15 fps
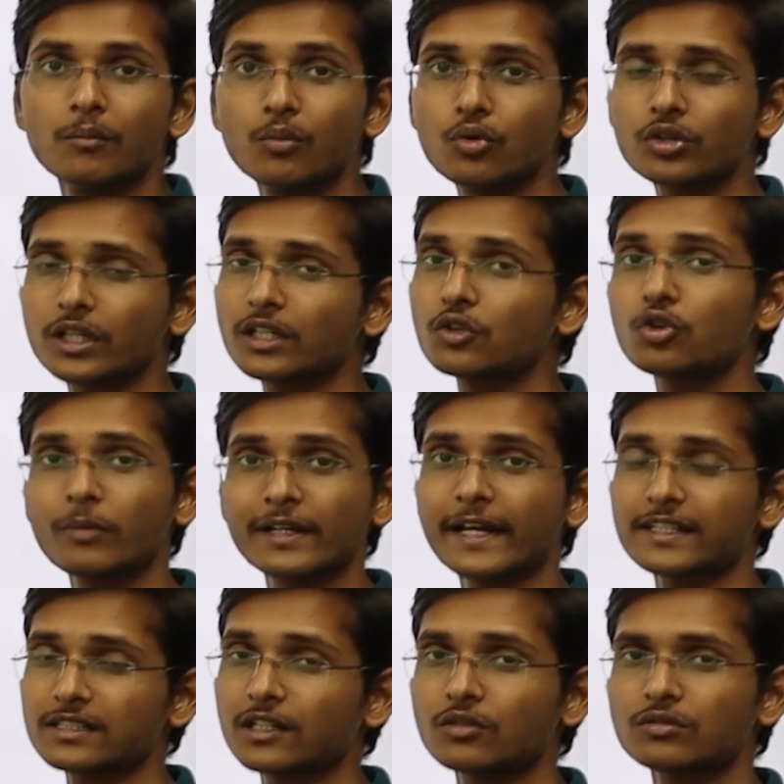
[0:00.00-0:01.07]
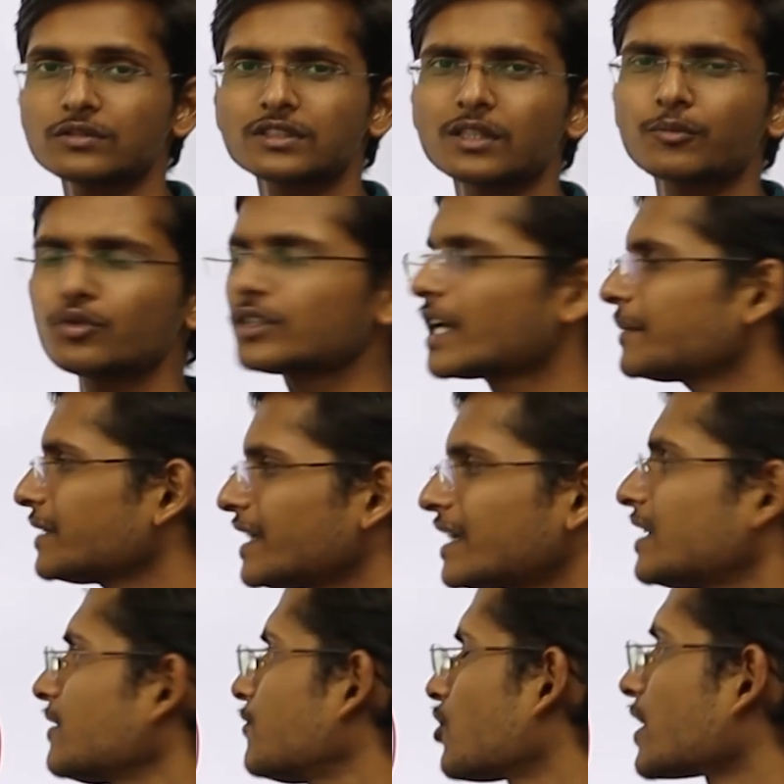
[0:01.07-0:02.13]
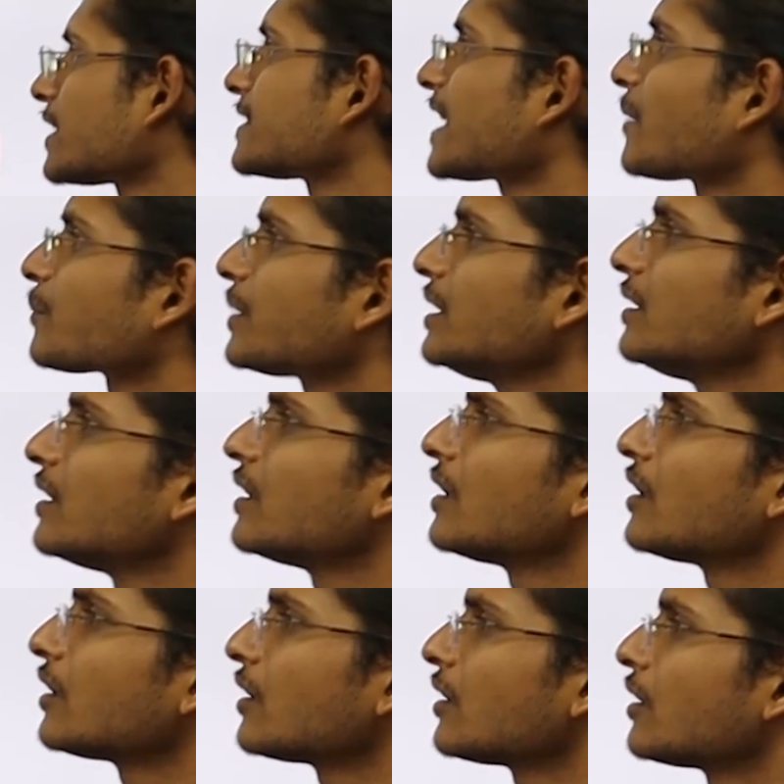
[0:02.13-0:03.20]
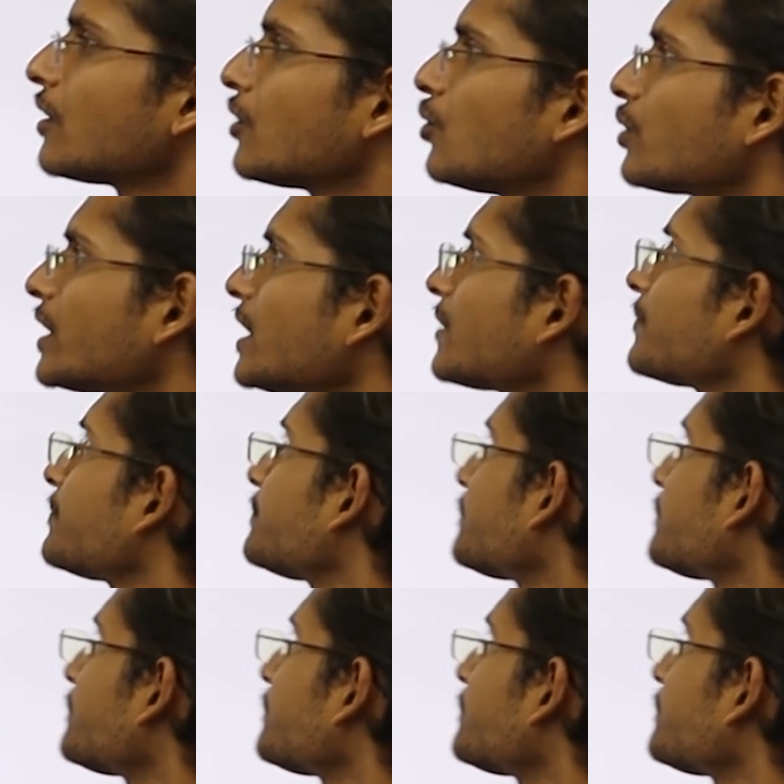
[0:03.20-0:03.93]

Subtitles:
more than the noble gas. Now suppose I am taking for example, okay,